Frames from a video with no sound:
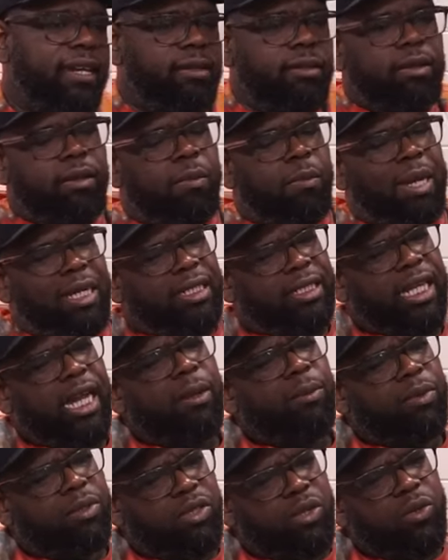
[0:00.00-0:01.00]
had my
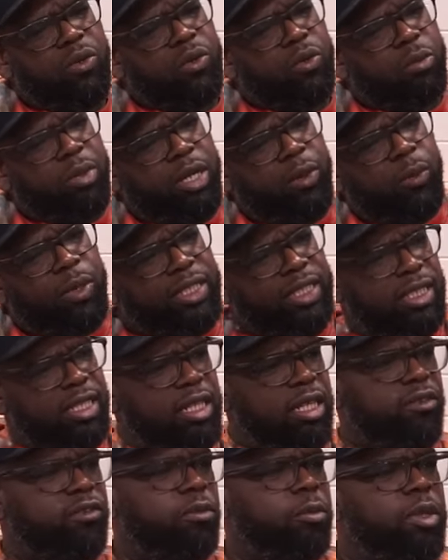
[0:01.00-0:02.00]
job was cool, but it wasn't
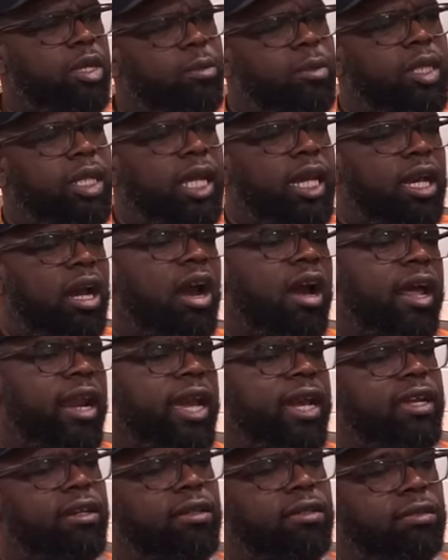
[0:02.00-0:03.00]
enough for me to be like, all right,
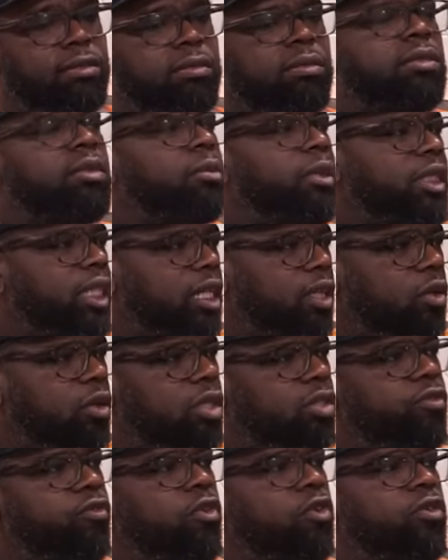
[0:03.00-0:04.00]
I can me take on
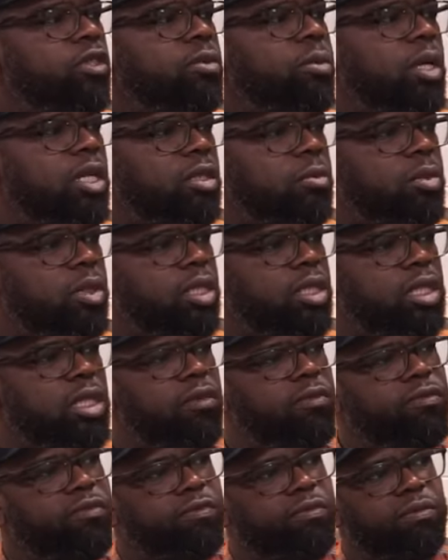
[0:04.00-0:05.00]
this full
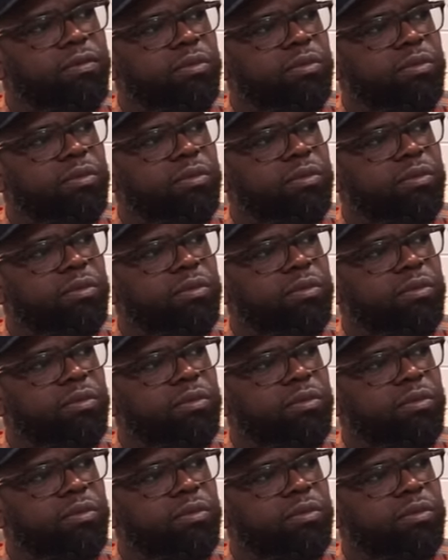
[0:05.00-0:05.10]
responsibility of